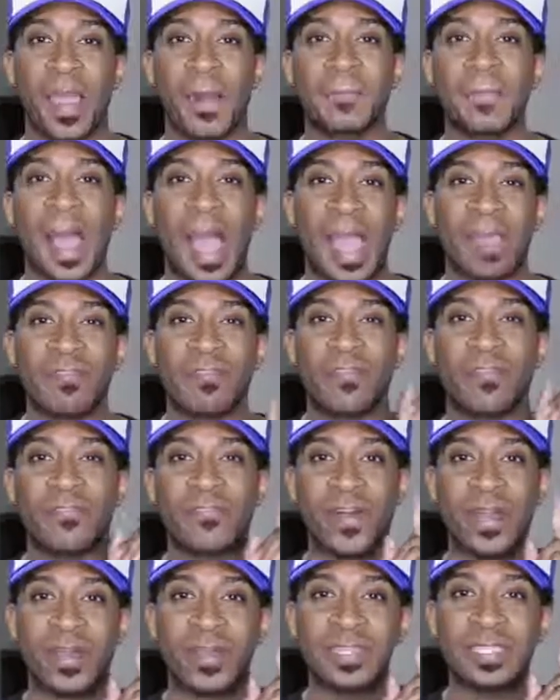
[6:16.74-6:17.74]
My
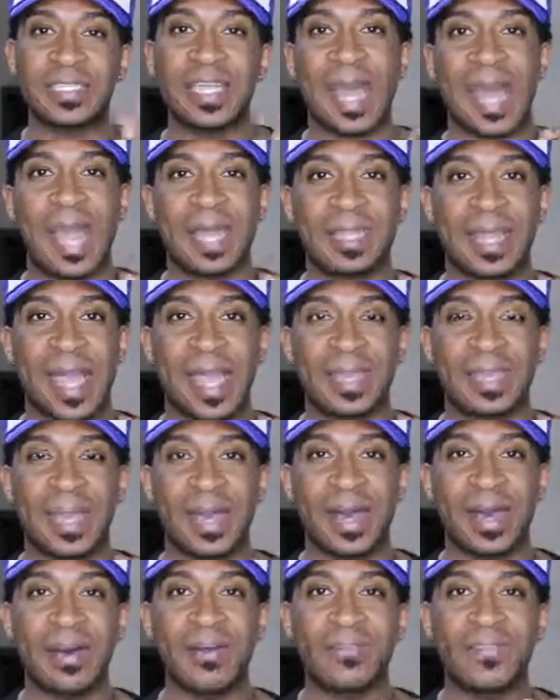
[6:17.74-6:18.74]
first highlight
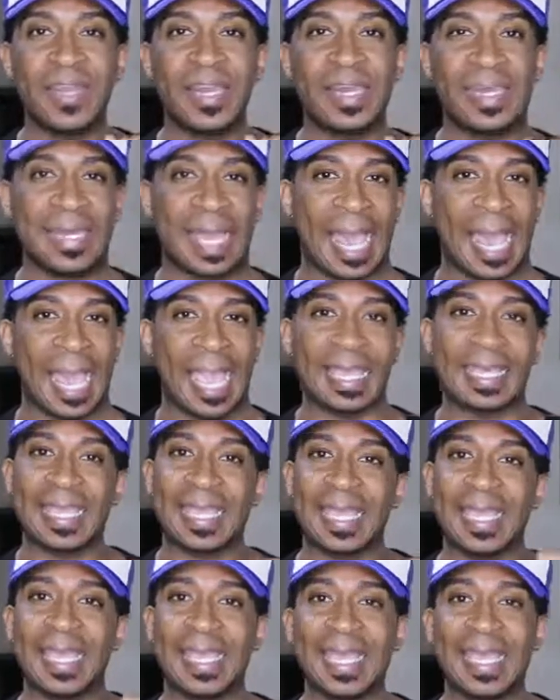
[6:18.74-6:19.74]
of the night
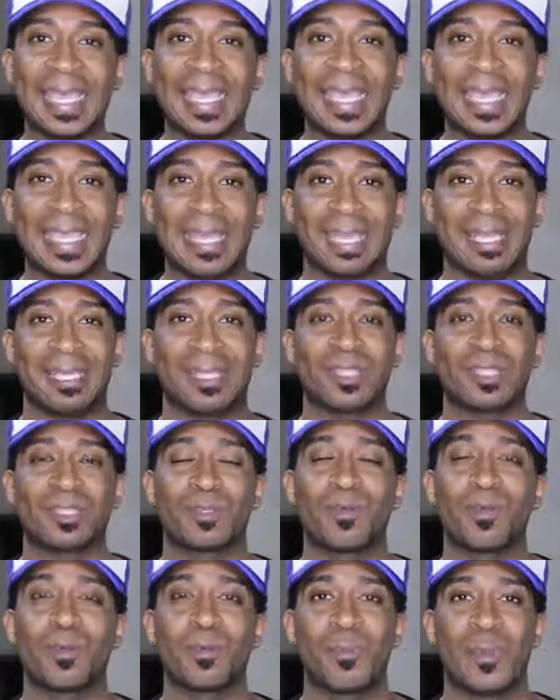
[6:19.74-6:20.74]

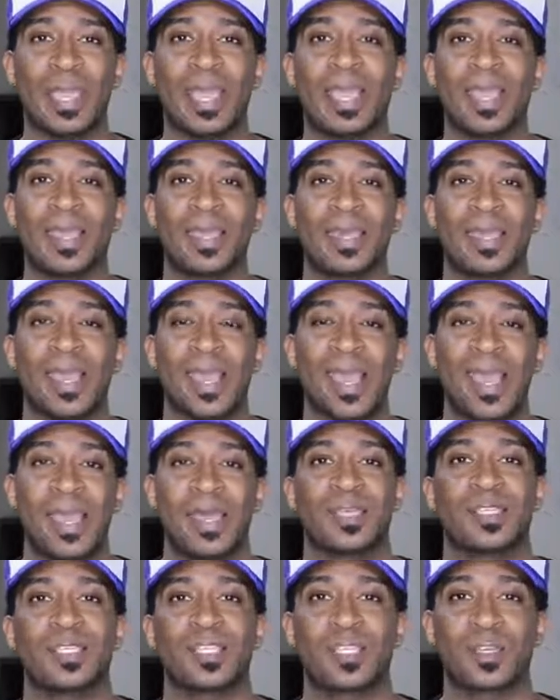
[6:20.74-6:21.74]
is when
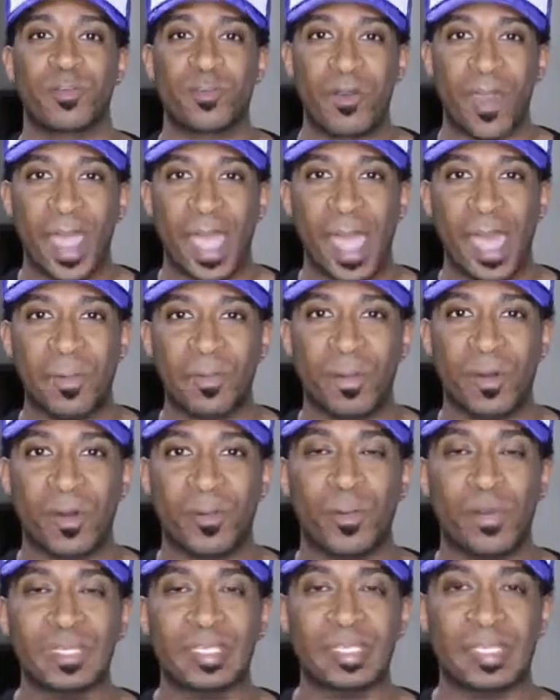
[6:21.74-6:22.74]
Scrap
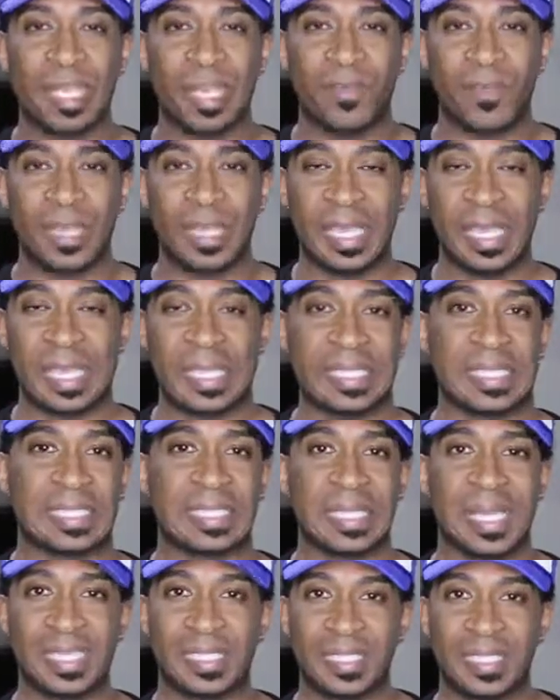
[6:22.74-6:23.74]
was given his
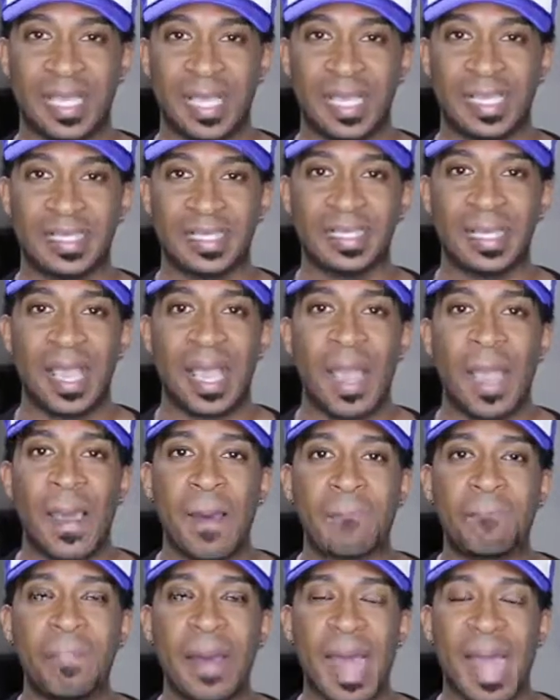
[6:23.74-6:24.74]
sentence
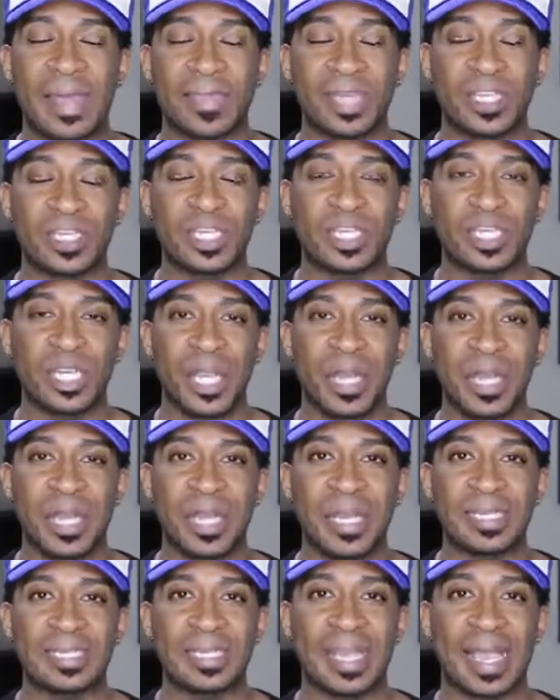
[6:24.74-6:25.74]
by the
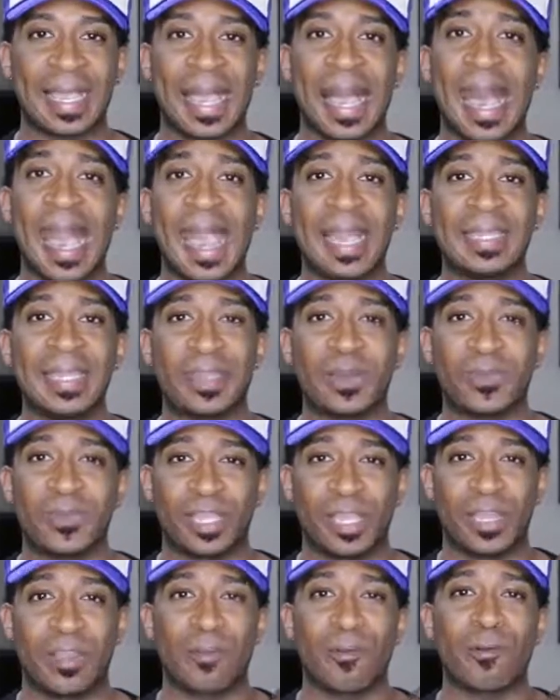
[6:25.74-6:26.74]
judge. Like, I
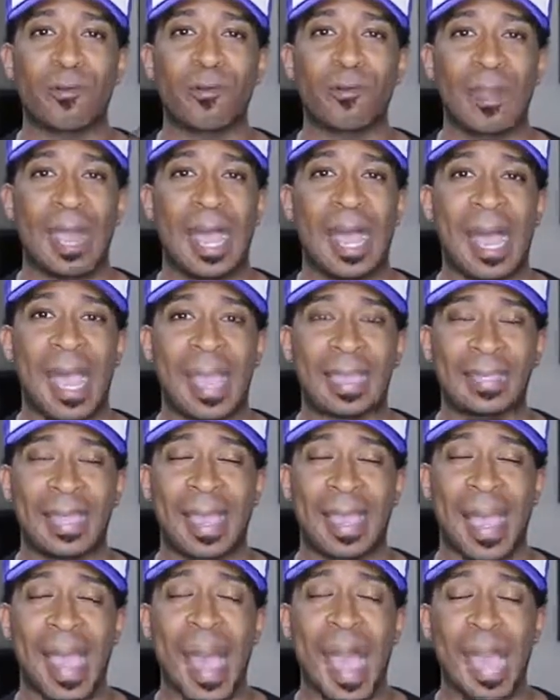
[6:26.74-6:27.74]
literally cried
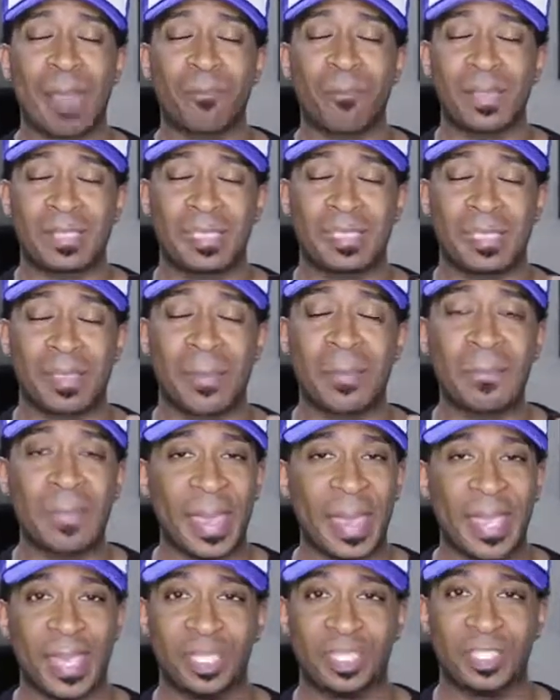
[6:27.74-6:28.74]
like I was the
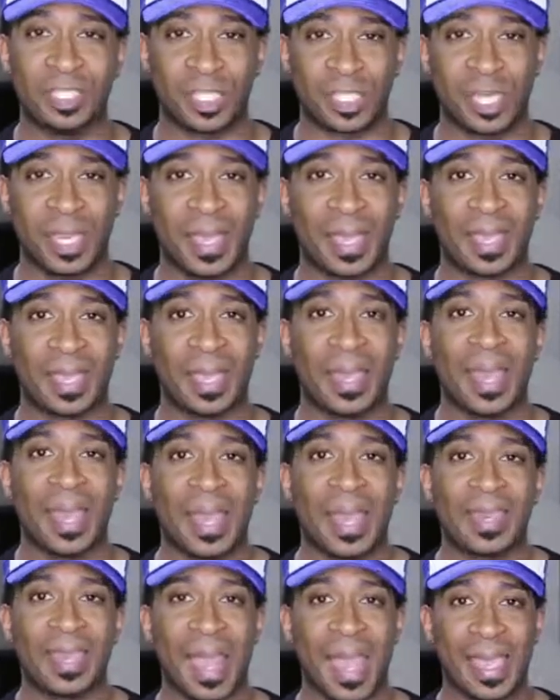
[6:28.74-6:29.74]
main chick.
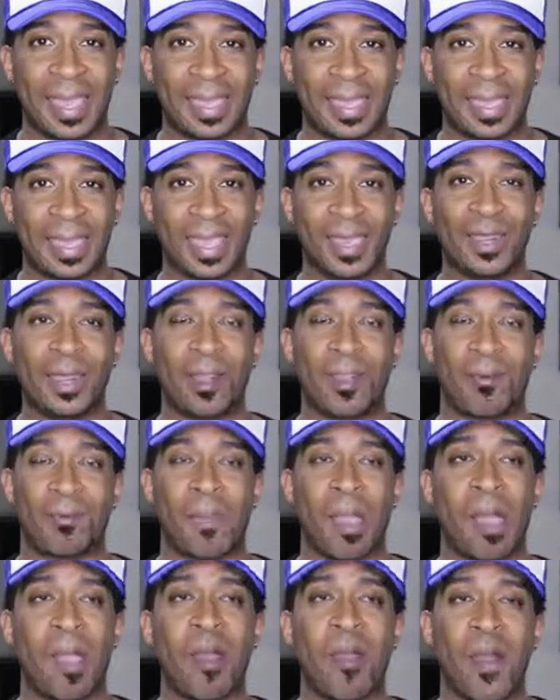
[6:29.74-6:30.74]
Like, it hurt
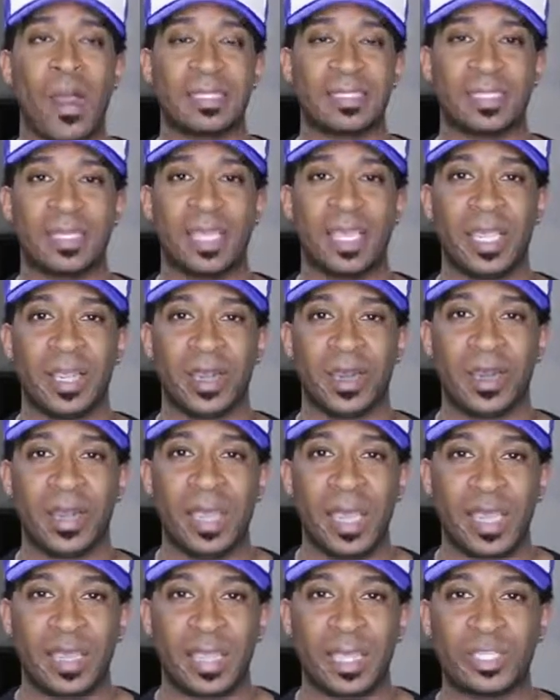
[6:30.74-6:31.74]
my heart to hear
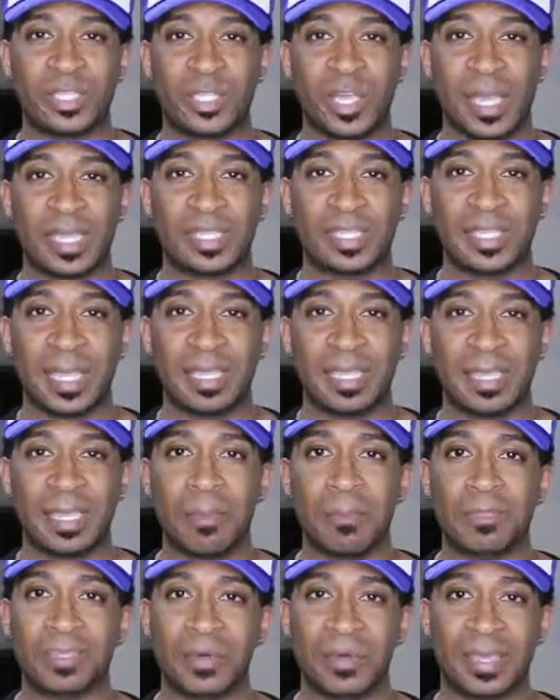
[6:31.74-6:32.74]
the judge say that
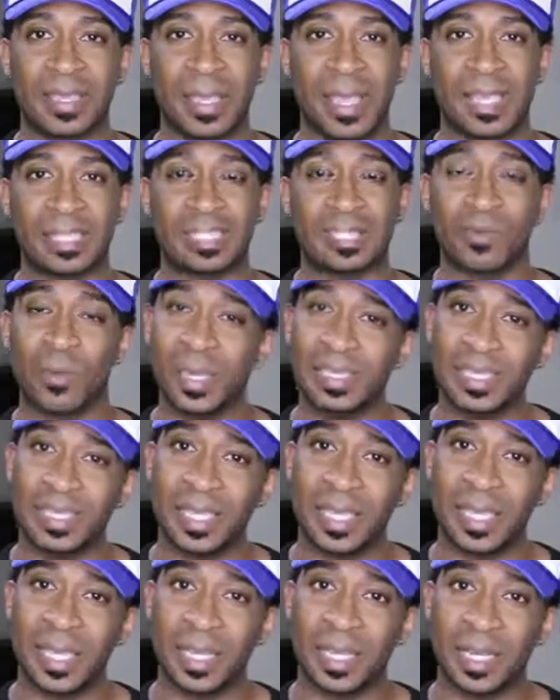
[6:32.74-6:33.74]
he was gonna get
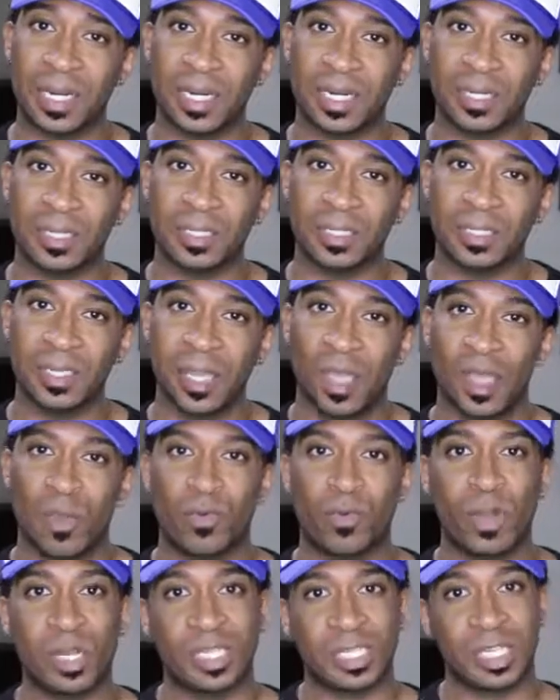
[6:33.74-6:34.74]
20 years,
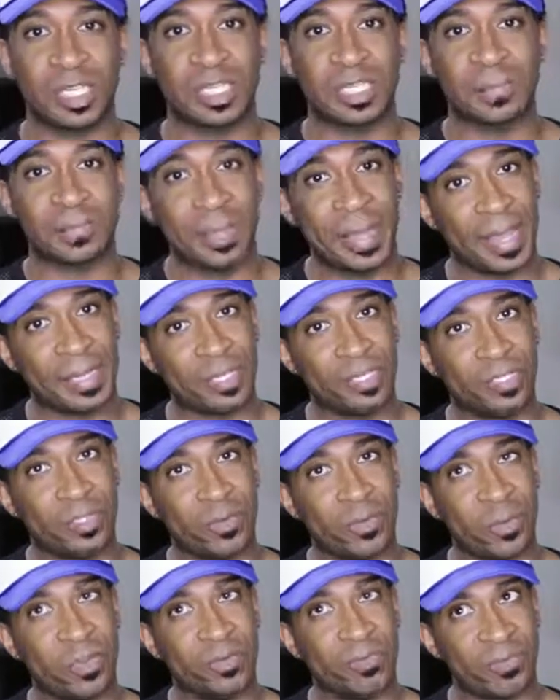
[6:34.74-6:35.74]
which is
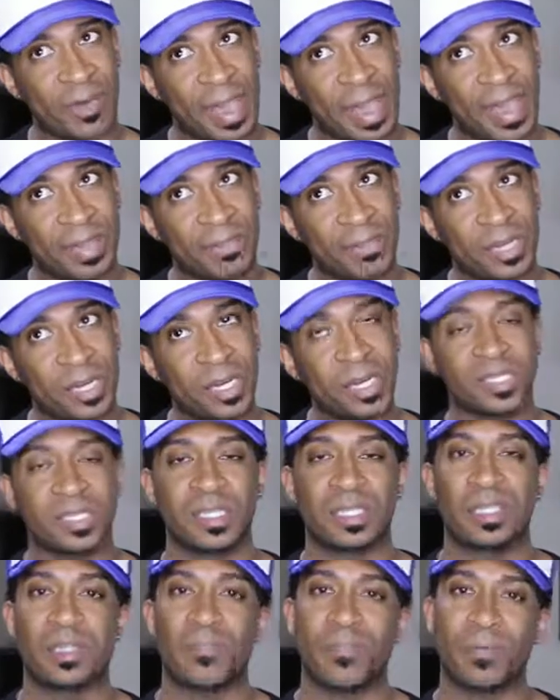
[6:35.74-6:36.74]
mandatory 5 years,
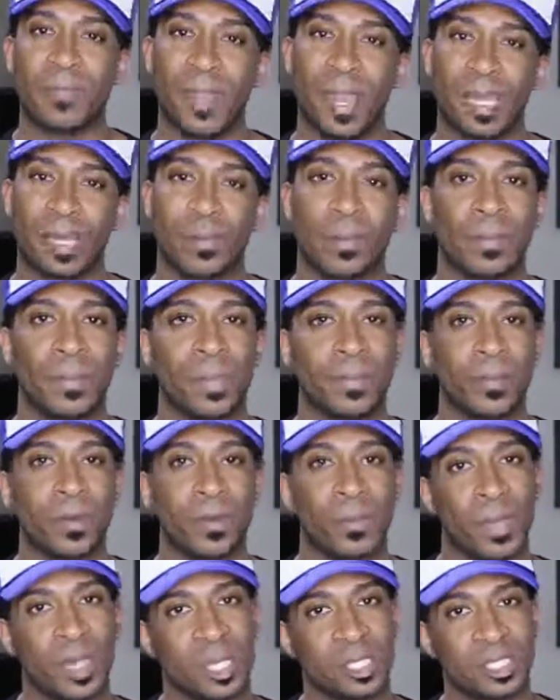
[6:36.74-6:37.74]
and the remainder would be
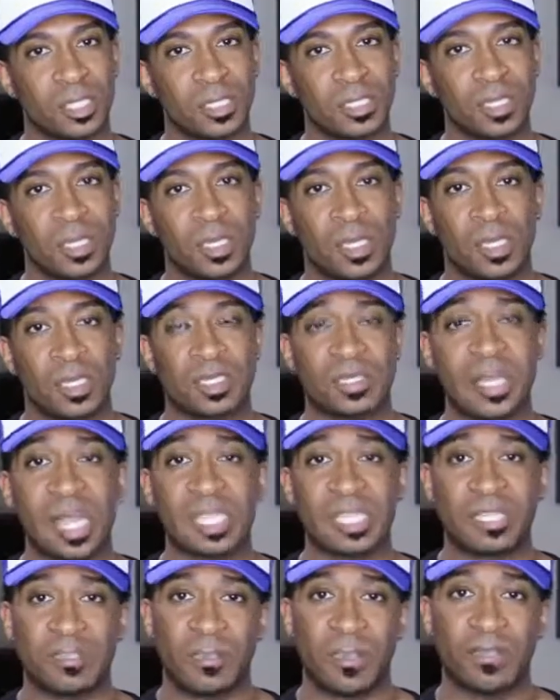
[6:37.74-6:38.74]
probation. So
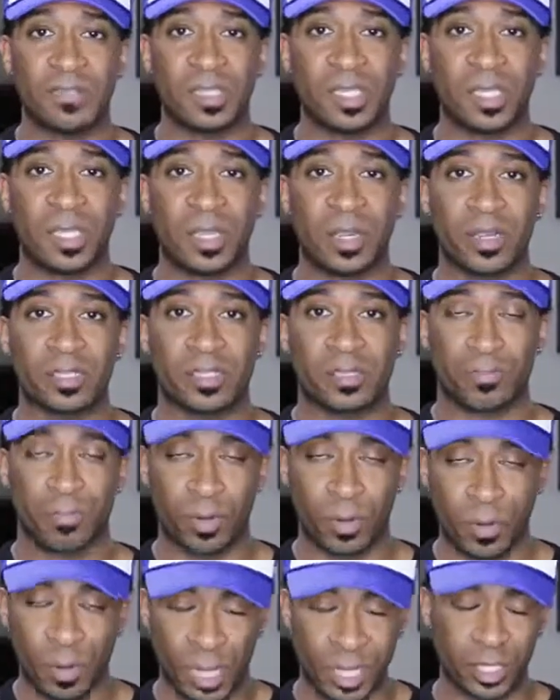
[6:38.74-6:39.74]
that's 15 years of
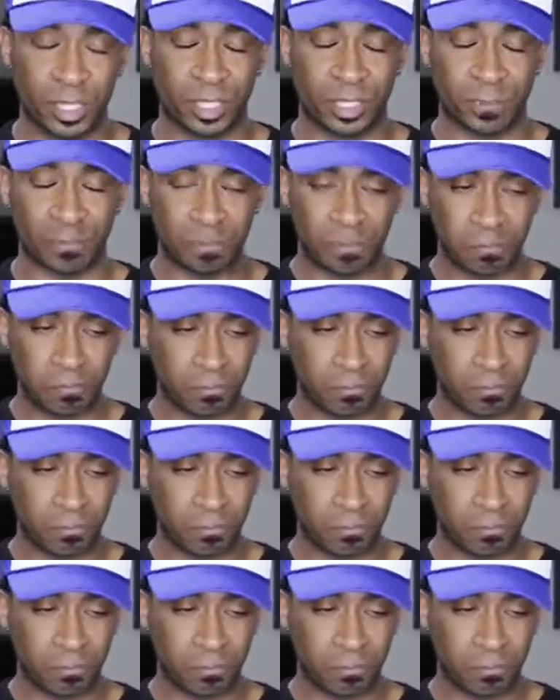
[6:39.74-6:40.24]
probation.